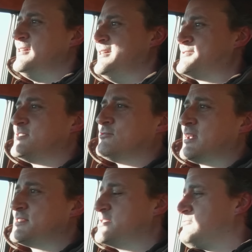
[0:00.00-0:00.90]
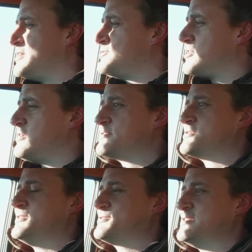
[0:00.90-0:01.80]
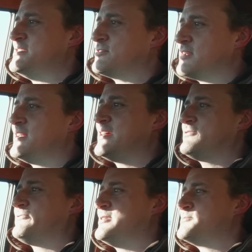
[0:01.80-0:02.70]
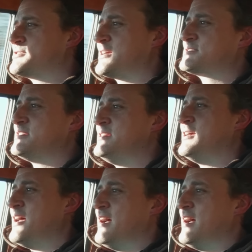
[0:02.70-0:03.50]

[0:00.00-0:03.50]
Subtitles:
It's an old classic Range Rover, so you're sitting on a ladder frame chassis,